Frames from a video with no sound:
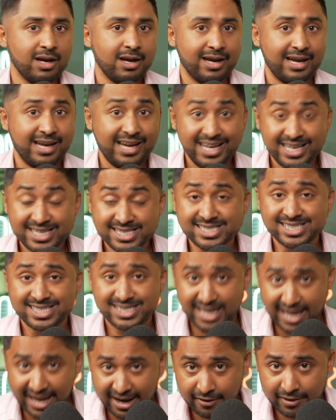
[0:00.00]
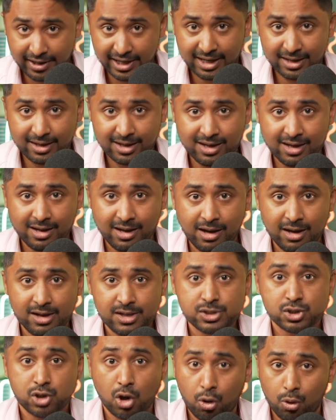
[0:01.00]
It's scary.
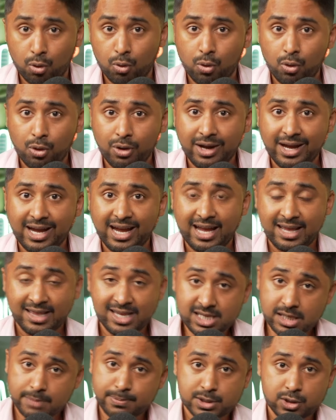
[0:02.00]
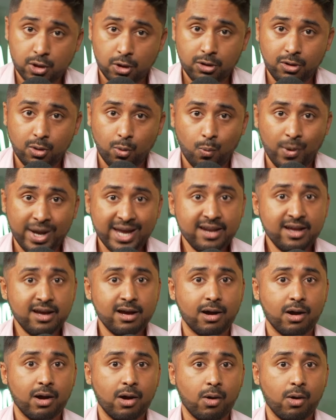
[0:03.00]
So in this episode, we're gonna